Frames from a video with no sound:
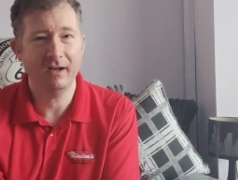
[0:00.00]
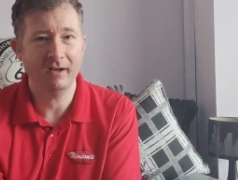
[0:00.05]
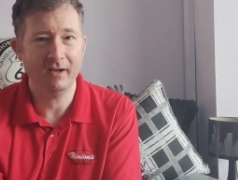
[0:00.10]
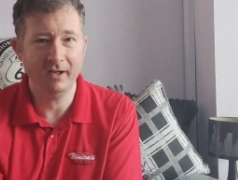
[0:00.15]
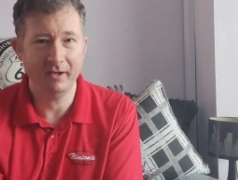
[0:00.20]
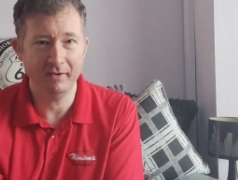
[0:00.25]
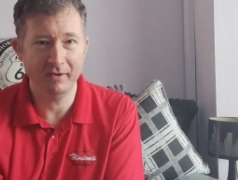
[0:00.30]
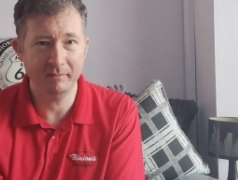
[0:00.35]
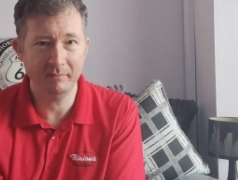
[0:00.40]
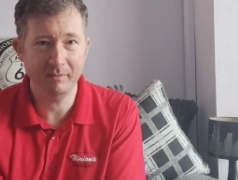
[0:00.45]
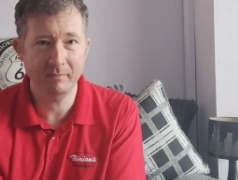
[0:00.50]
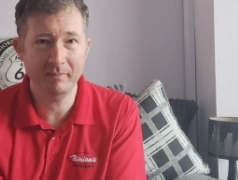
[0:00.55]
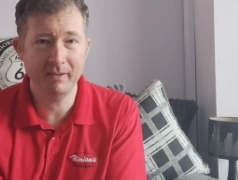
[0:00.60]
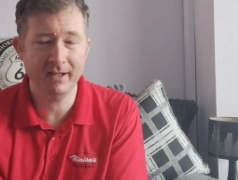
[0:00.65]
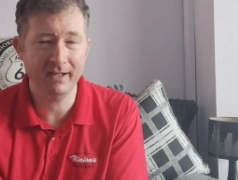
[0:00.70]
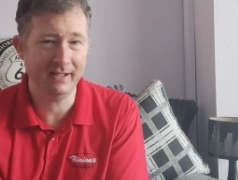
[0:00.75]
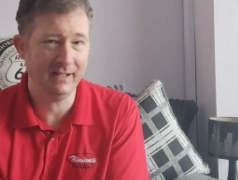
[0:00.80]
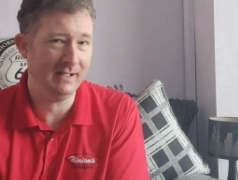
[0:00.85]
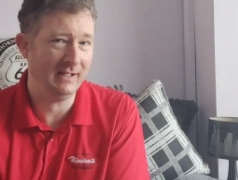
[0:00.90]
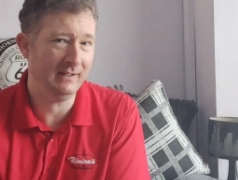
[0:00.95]
I'm going to be
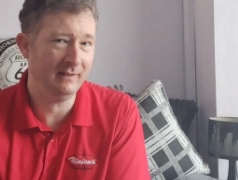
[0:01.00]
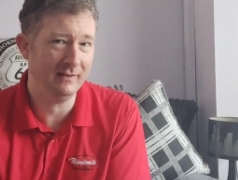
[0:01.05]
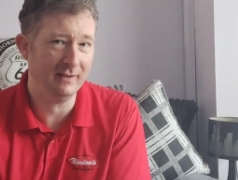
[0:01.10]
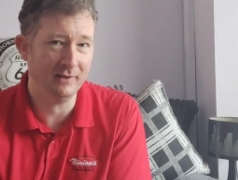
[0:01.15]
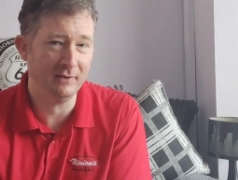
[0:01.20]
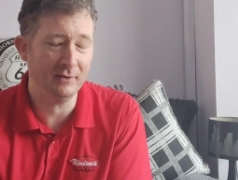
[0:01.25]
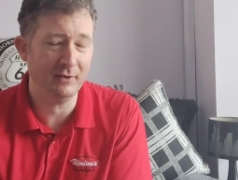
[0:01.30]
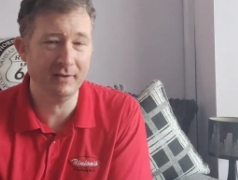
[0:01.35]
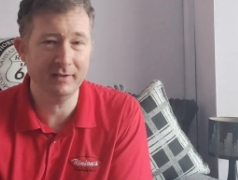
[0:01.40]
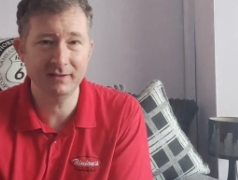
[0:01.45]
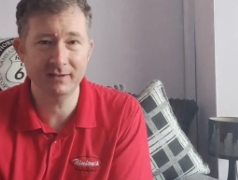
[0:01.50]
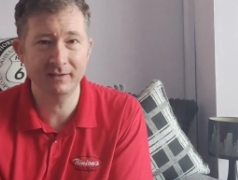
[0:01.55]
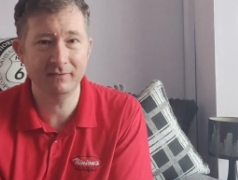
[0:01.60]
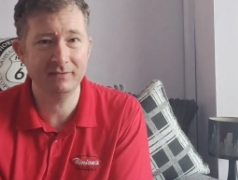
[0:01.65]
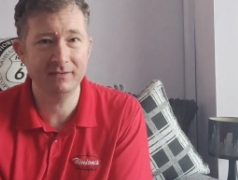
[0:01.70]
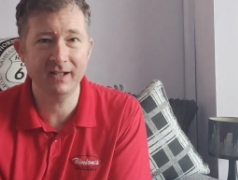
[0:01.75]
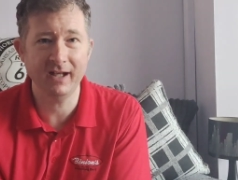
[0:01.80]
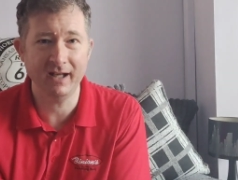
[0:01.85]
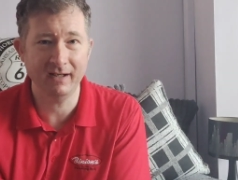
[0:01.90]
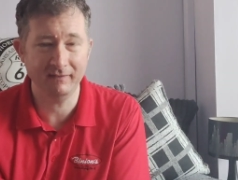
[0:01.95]
paying the likes
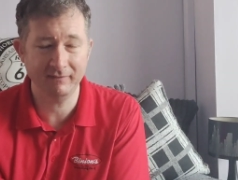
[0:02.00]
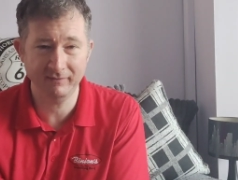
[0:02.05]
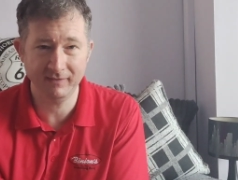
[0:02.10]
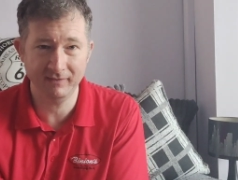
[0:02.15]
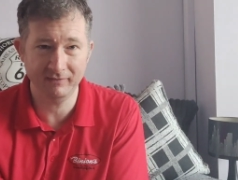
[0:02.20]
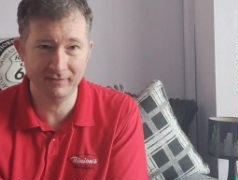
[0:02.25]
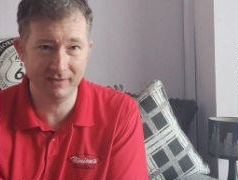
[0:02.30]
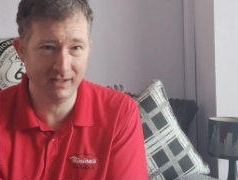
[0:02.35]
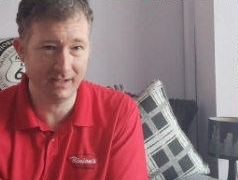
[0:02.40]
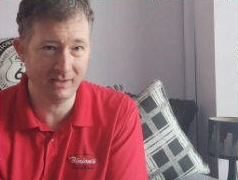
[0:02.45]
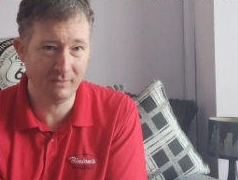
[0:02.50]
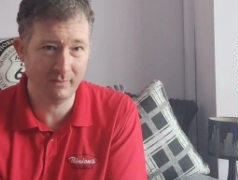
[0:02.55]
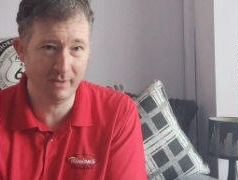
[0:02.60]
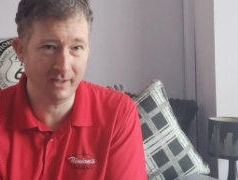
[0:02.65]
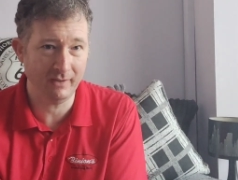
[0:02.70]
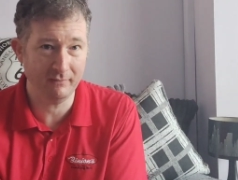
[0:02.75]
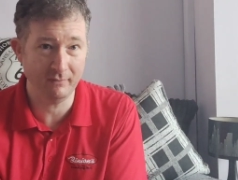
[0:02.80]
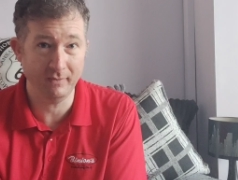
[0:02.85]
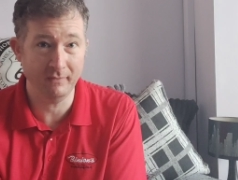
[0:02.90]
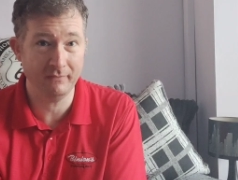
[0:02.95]
of ten, fifteen
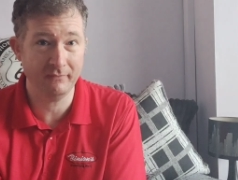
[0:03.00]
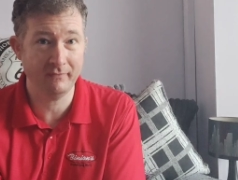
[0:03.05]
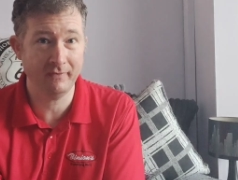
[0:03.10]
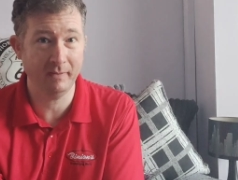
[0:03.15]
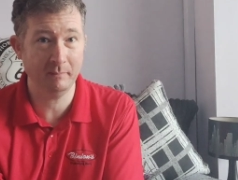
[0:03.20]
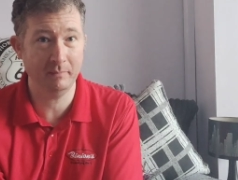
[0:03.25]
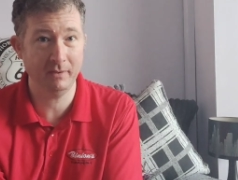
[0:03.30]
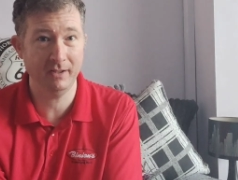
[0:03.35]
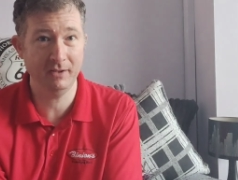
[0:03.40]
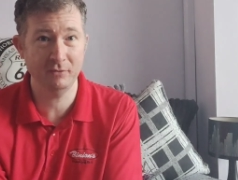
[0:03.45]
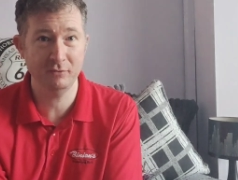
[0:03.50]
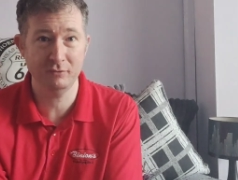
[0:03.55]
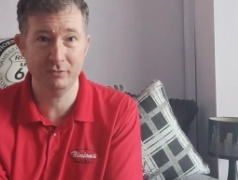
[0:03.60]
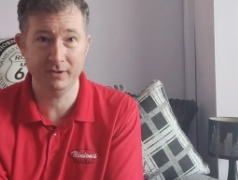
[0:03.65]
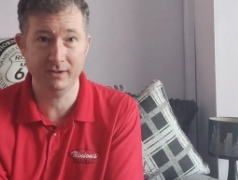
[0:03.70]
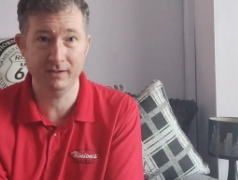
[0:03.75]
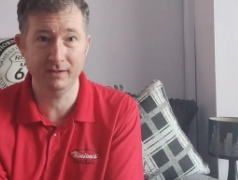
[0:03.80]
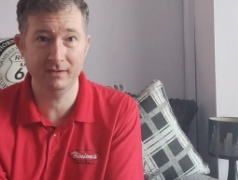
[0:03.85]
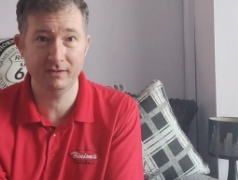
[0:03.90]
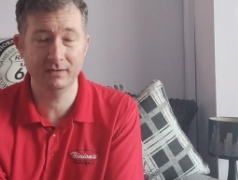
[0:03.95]
quid for a flipping
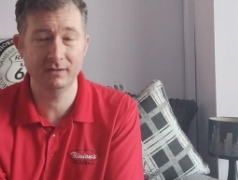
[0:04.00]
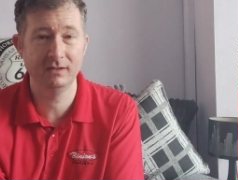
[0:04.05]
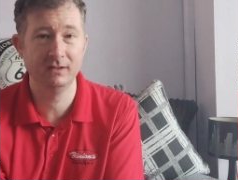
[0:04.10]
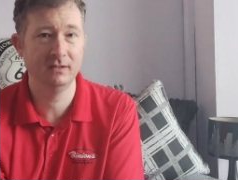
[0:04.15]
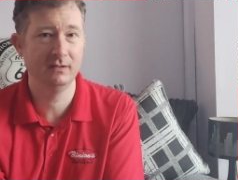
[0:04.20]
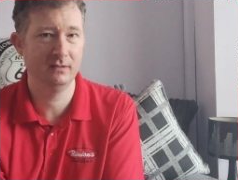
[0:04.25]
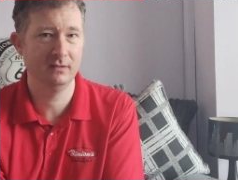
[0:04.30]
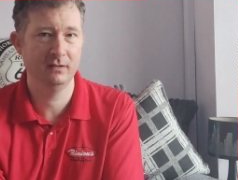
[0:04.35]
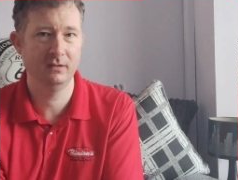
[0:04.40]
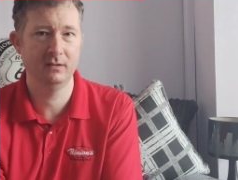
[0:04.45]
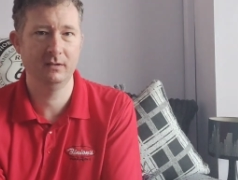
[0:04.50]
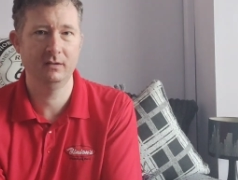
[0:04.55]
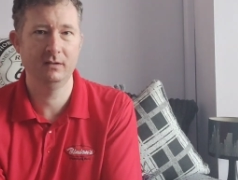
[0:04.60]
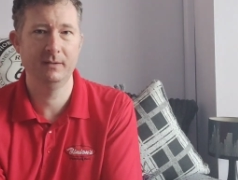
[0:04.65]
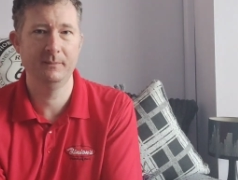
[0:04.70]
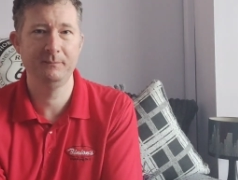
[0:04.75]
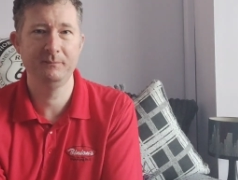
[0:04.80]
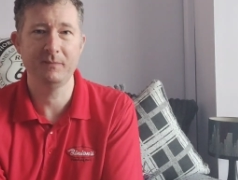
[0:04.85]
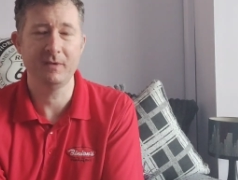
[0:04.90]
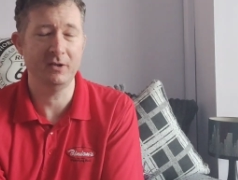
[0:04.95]
drink,
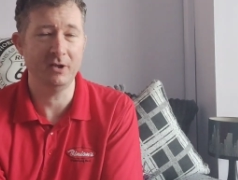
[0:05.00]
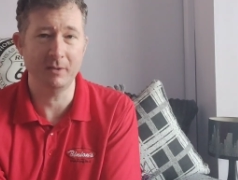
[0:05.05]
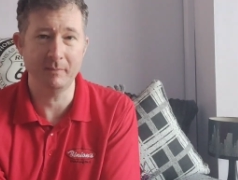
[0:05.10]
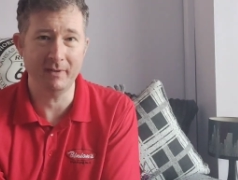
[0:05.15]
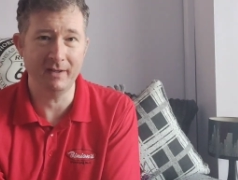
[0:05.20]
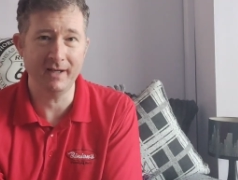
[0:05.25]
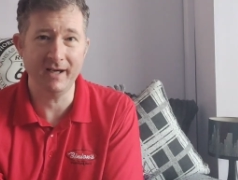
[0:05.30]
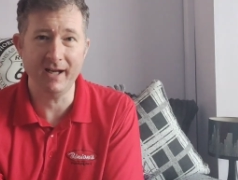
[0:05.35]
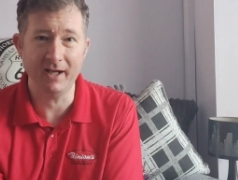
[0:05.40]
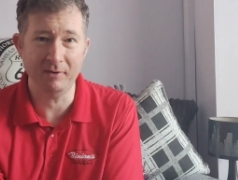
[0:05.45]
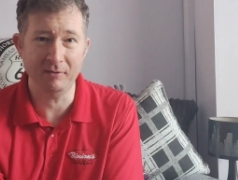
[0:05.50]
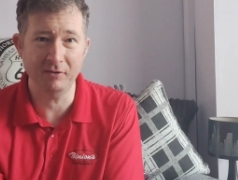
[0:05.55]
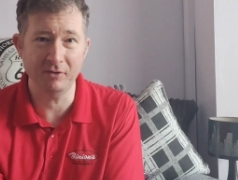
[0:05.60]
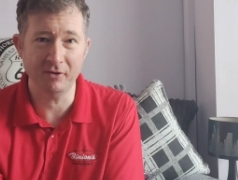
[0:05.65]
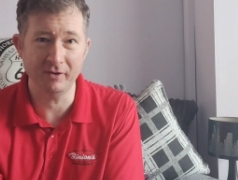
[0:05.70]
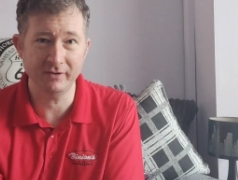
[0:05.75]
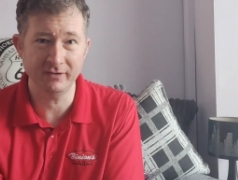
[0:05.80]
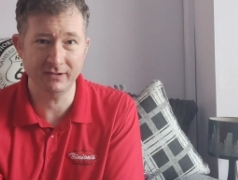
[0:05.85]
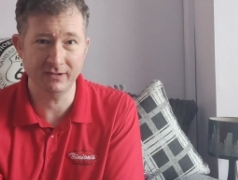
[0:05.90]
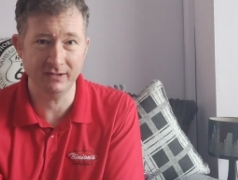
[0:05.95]
no matter how
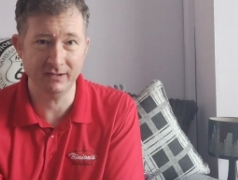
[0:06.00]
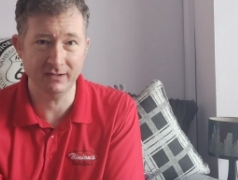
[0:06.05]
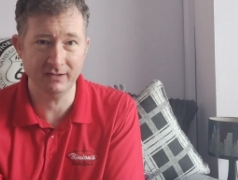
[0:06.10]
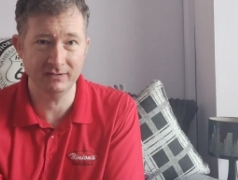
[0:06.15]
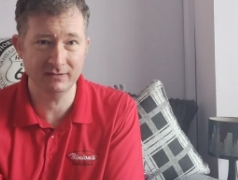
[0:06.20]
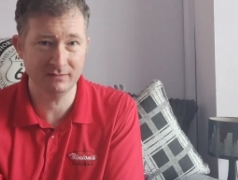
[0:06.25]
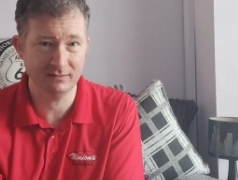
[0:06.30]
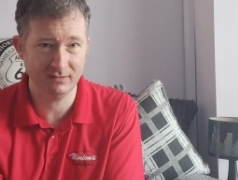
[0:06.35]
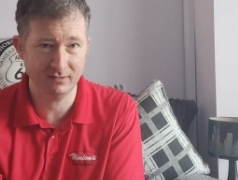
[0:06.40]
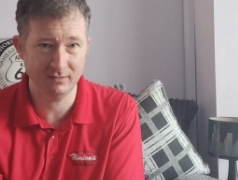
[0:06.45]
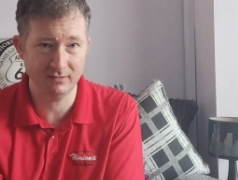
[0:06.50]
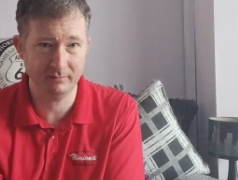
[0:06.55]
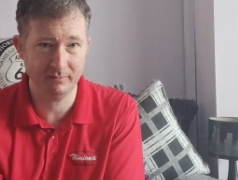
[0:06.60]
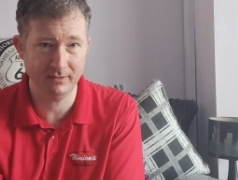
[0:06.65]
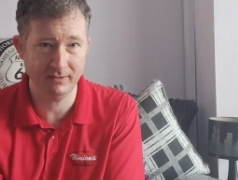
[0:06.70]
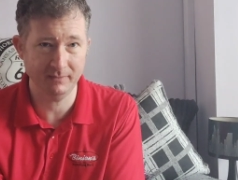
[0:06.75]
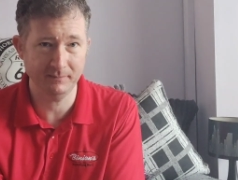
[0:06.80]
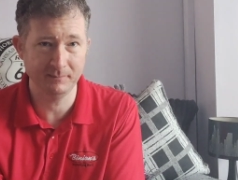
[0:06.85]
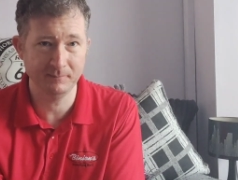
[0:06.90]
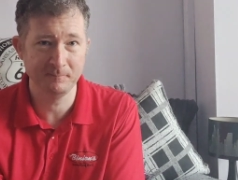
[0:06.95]
nice it is, you know what
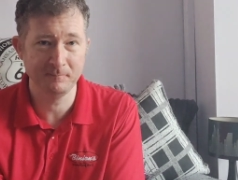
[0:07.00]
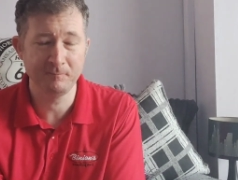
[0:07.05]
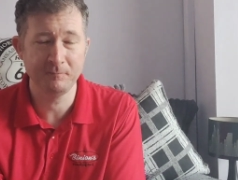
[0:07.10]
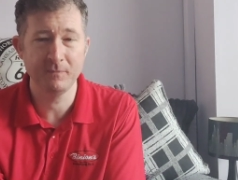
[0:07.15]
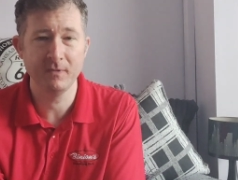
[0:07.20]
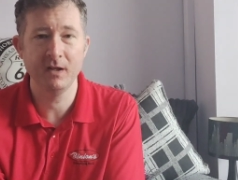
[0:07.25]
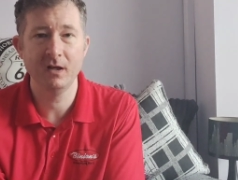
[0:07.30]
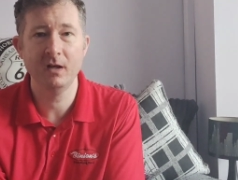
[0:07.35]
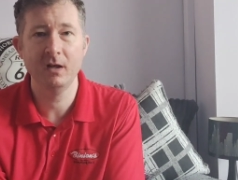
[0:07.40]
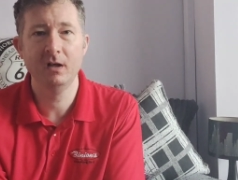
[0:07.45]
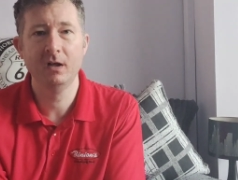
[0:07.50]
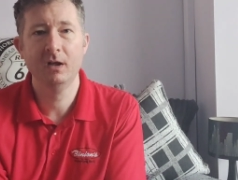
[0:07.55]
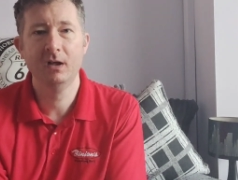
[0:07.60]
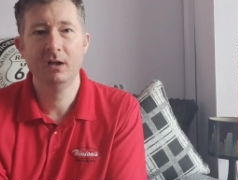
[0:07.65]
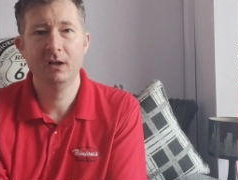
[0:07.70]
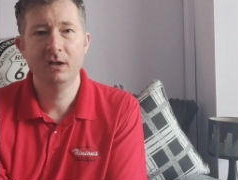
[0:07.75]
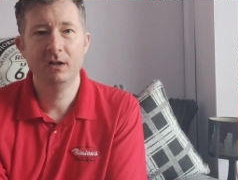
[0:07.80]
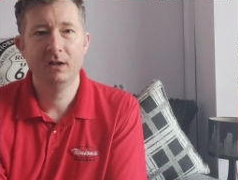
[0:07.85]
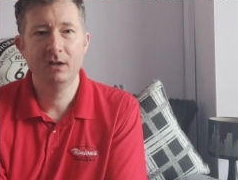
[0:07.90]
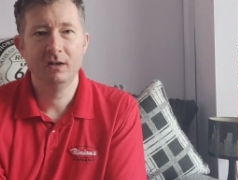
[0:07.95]
I mean?
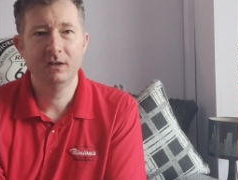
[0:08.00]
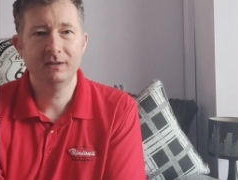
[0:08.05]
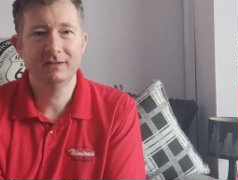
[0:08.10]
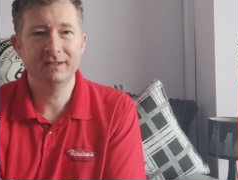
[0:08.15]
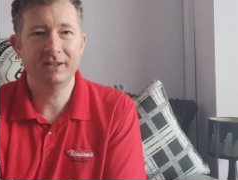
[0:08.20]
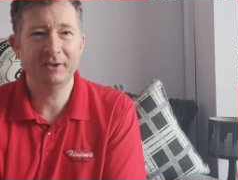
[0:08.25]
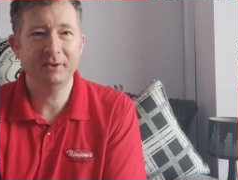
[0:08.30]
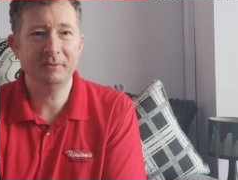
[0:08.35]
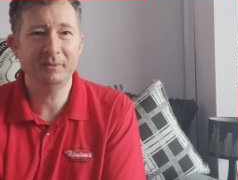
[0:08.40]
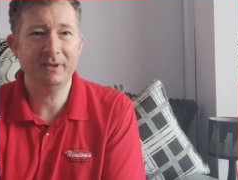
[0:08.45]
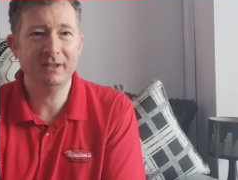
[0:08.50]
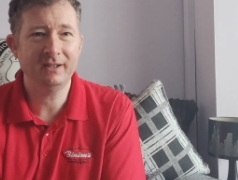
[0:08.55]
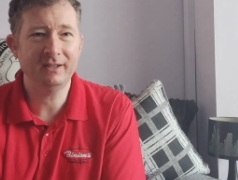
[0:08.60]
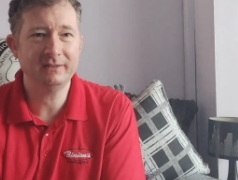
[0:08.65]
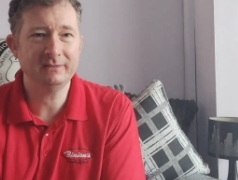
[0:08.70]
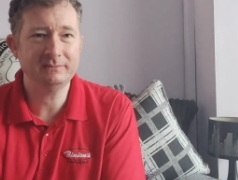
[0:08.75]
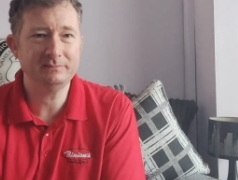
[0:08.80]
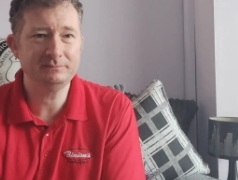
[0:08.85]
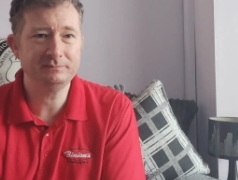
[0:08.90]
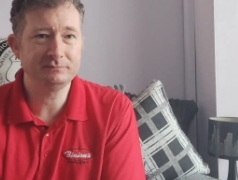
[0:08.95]

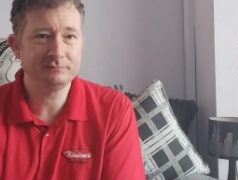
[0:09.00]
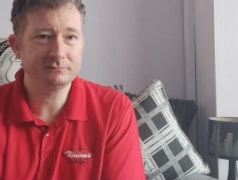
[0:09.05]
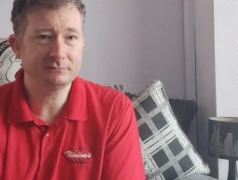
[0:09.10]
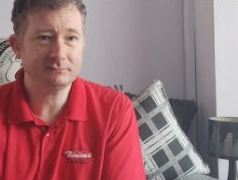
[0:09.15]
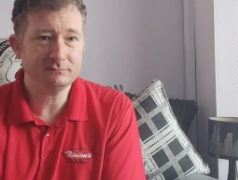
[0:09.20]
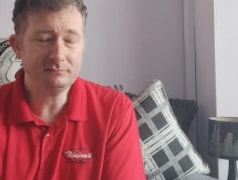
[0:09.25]
So um,